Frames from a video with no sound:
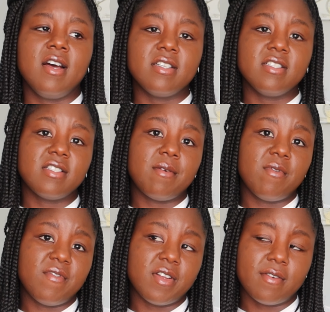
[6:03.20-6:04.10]
a
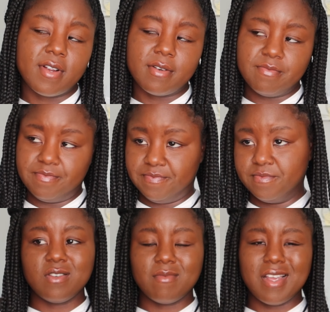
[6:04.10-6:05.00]
disabled veteran,
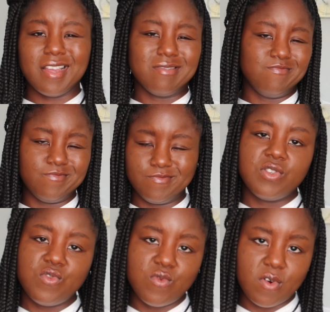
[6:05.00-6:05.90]
so I'm not
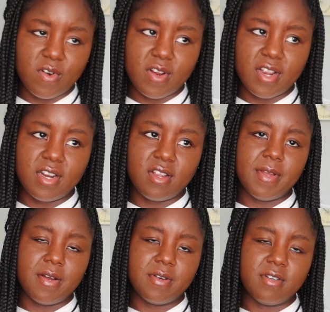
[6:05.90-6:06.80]
too worried
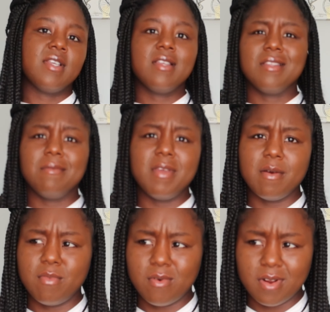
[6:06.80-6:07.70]
about the
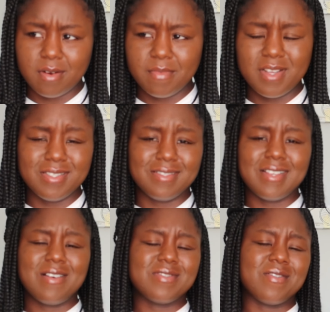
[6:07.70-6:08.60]
med board because
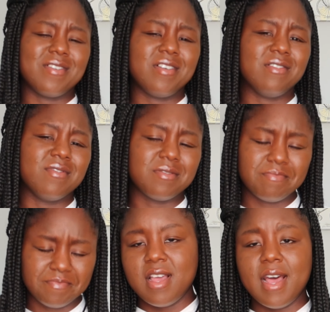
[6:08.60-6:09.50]
I was already covered.
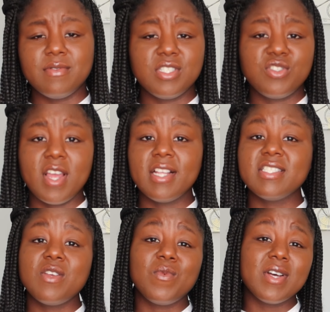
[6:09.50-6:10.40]
I was just trying to
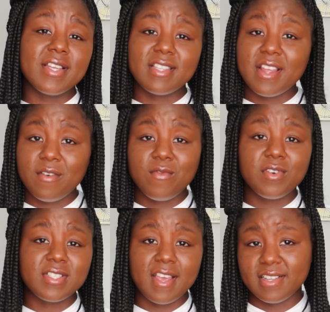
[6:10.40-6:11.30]
see what the Air
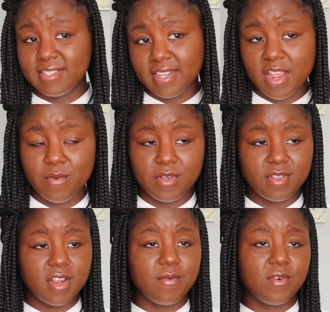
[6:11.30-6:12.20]
Force had to say,
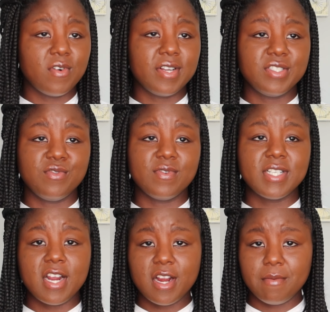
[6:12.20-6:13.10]
whether they were going to
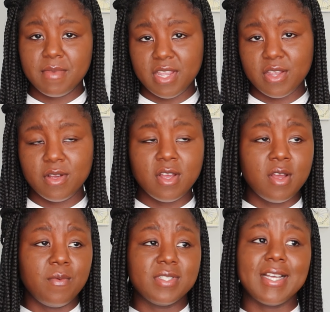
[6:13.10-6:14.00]
retire me,
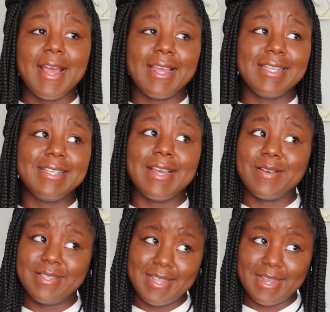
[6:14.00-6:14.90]
which I highly
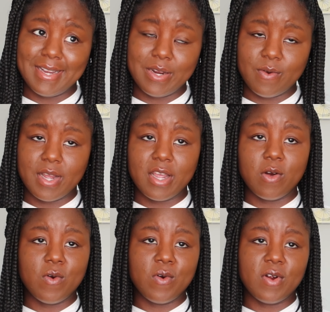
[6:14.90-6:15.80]
doubted that anyway,
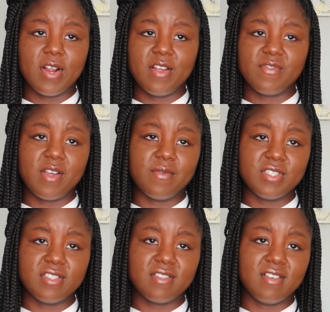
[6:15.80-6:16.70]
or if they were
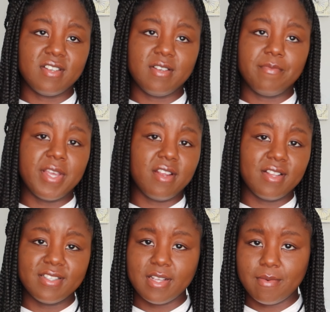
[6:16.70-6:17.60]
just going to
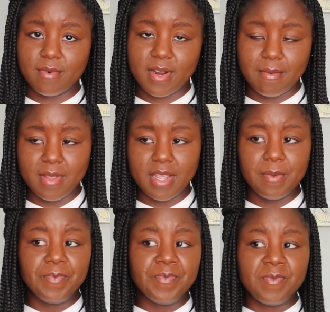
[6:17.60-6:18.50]
medically separate me,
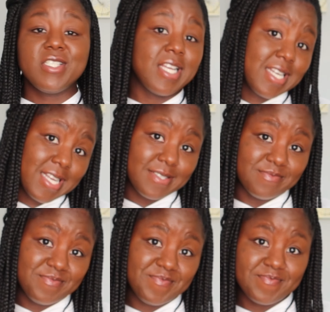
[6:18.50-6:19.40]
which they
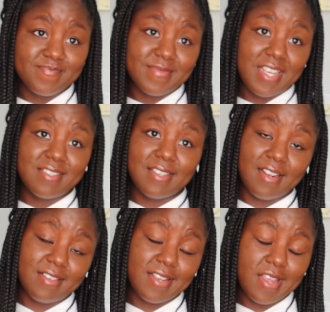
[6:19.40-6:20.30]
didn't. They
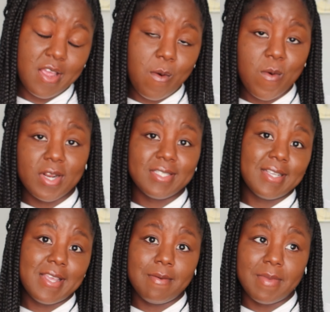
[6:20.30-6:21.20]
decided they wanted
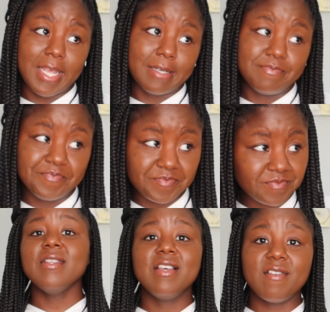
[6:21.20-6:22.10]
to keep me
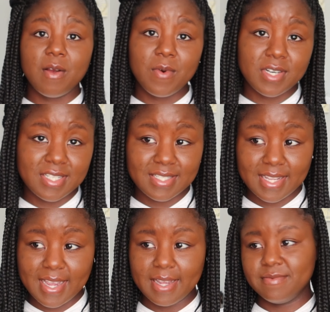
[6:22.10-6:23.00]
if I wanted to
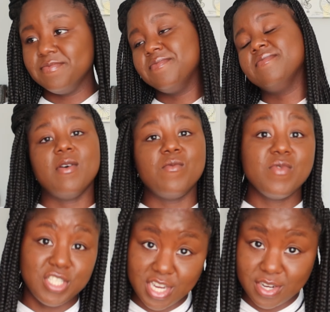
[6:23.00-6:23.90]
stay,
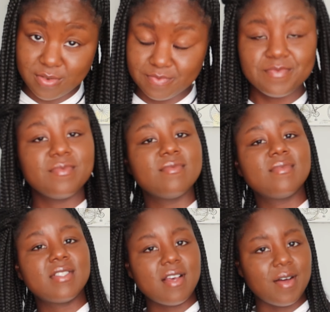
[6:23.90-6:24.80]
which I don't.
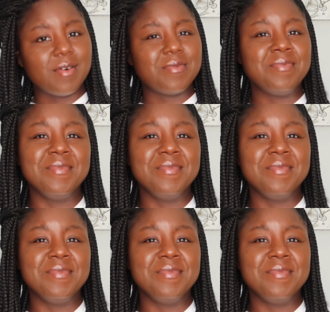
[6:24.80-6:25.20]
So,